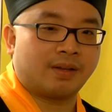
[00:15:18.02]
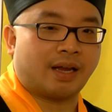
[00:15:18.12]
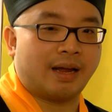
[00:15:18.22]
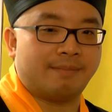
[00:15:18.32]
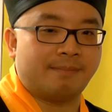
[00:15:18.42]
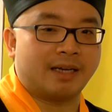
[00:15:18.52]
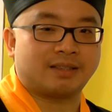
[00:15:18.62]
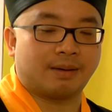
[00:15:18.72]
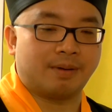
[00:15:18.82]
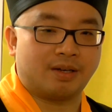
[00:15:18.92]
can
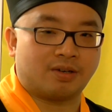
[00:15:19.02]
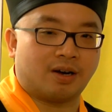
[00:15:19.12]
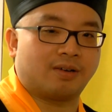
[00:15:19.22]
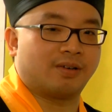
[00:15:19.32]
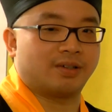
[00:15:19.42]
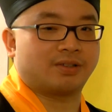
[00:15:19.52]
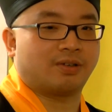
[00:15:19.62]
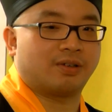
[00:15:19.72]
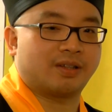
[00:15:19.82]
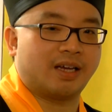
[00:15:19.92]
mess up each other's,
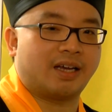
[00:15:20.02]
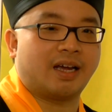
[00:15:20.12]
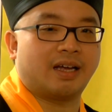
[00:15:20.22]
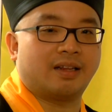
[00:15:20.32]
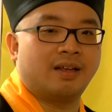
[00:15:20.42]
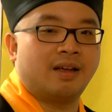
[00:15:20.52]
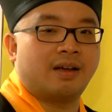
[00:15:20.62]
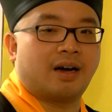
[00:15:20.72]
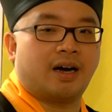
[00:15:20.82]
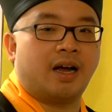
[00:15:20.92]
or they can
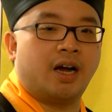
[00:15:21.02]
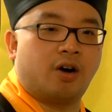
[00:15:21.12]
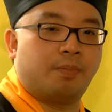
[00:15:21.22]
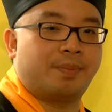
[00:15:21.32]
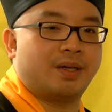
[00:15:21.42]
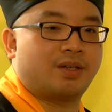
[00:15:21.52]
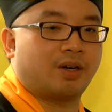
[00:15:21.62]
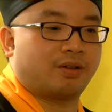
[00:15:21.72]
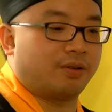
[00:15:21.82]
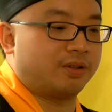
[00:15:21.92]
help each
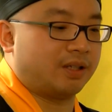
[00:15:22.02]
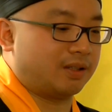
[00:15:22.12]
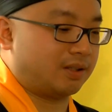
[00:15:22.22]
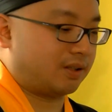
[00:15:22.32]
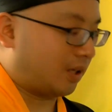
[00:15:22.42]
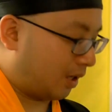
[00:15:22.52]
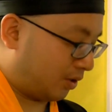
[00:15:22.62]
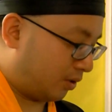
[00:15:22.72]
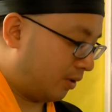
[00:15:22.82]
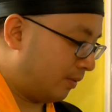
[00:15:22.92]
other's and
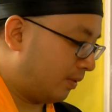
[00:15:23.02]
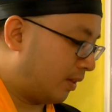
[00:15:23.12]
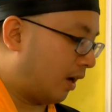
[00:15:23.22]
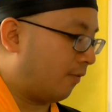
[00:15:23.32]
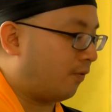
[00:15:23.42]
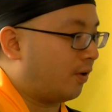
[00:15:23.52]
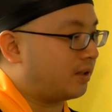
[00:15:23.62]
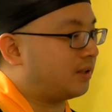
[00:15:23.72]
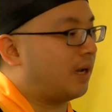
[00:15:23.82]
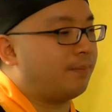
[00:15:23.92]
such. Now, for
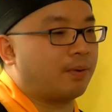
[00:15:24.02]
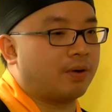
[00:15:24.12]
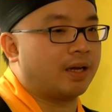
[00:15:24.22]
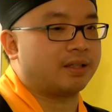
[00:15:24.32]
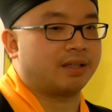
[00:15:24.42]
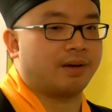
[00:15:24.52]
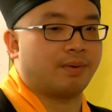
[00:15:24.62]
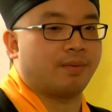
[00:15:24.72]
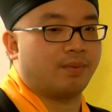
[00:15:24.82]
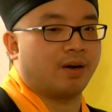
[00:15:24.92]
example, let's say
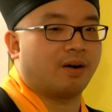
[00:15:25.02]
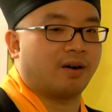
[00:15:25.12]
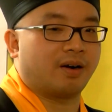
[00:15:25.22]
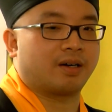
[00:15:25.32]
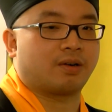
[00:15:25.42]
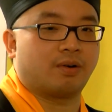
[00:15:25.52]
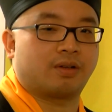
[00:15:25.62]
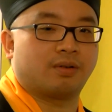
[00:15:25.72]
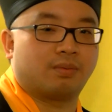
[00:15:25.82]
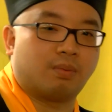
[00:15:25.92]
when we are going
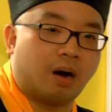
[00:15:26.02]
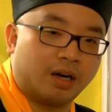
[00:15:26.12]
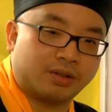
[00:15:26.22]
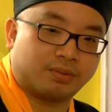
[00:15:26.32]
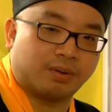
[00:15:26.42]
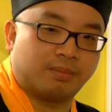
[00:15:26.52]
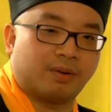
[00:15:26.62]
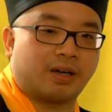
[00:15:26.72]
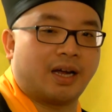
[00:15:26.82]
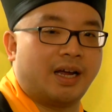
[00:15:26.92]
to
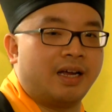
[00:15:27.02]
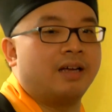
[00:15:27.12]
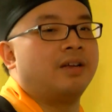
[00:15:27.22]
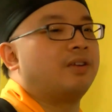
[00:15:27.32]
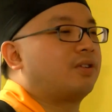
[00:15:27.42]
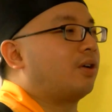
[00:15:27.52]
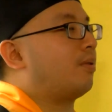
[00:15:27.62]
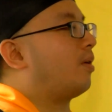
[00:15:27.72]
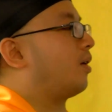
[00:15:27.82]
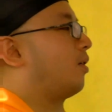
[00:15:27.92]
washroom, okay? So
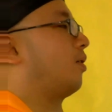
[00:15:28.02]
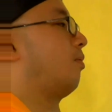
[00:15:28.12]
we want to go to